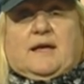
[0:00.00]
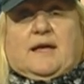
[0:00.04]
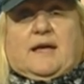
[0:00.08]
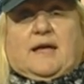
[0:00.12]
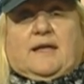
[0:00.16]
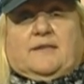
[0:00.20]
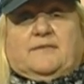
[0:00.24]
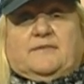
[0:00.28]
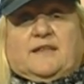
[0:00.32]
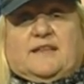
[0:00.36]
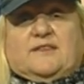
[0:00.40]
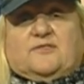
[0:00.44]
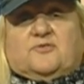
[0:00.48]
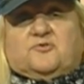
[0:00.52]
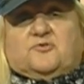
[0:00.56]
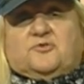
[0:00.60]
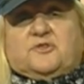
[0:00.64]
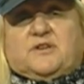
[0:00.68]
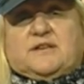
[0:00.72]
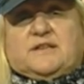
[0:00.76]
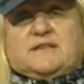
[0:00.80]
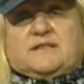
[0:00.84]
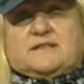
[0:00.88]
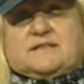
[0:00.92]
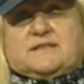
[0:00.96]
and that
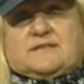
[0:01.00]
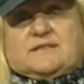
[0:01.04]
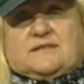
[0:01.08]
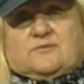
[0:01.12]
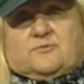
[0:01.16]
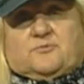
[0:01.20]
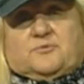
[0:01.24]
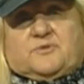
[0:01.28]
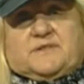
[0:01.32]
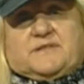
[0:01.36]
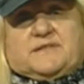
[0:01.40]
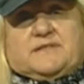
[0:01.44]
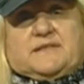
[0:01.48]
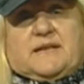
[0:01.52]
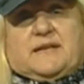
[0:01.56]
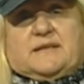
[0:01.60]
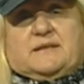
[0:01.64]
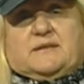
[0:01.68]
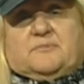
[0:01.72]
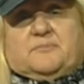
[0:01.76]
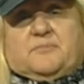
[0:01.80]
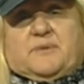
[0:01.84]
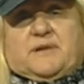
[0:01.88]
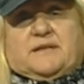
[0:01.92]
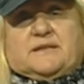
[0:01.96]
creates
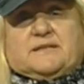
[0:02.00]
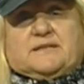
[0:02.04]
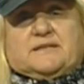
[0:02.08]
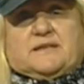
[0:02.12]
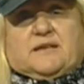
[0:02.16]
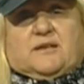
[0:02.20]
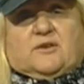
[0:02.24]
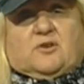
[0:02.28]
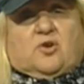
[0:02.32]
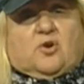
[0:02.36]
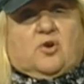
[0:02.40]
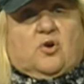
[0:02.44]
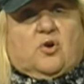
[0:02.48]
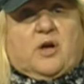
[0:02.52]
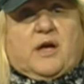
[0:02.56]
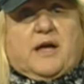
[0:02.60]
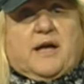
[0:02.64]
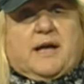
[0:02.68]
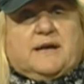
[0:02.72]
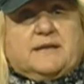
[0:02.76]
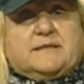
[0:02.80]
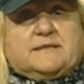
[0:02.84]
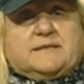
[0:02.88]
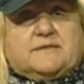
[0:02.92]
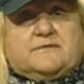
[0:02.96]
resentments and all
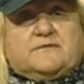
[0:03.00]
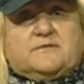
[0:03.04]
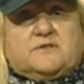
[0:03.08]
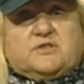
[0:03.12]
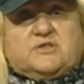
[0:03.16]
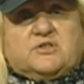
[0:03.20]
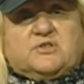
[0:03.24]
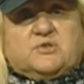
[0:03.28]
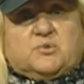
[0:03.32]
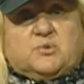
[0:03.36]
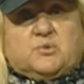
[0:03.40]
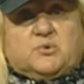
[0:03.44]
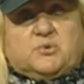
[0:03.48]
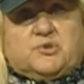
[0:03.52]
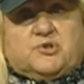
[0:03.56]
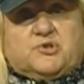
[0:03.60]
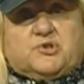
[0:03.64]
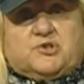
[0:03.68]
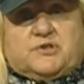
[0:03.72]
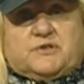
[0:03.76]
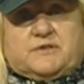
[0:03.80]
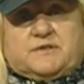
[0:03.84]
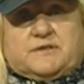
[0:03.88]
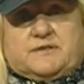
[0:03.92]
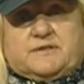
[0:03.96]
kinds of
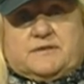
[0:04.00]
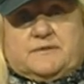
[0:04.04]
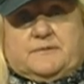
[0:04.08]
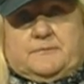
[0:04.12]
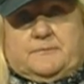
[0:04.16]
distortions.